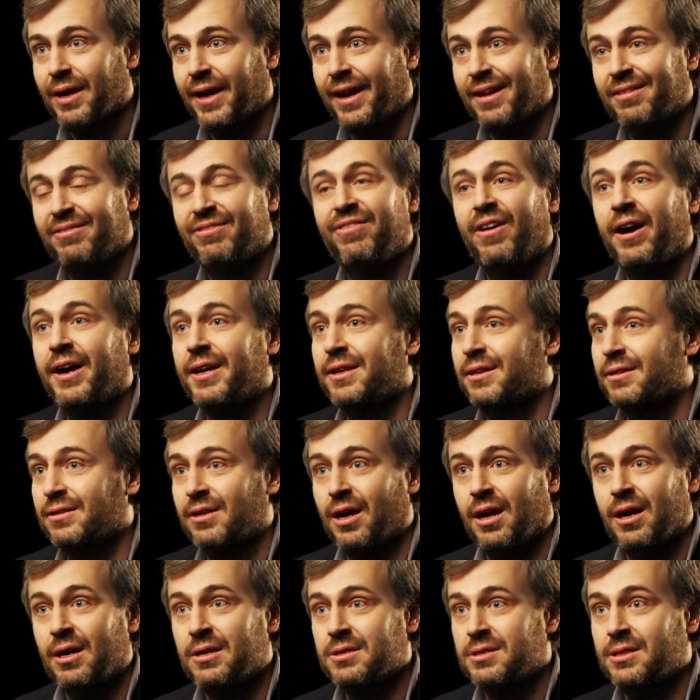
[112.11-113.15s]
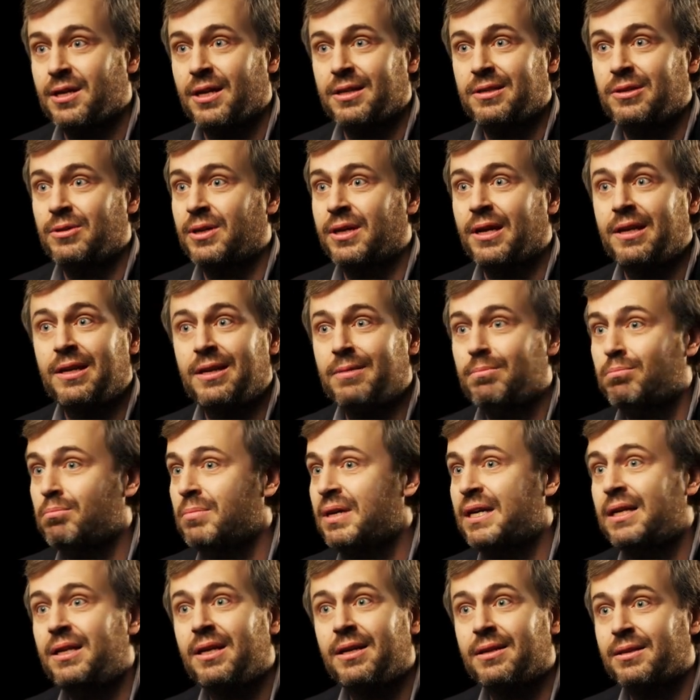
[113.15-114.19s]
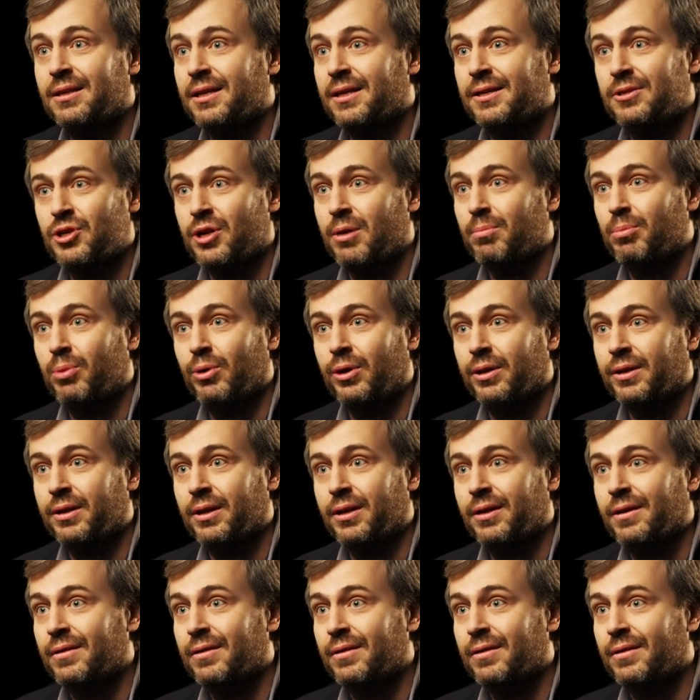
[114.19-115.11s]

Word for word: and find a task that you can immediately jump on.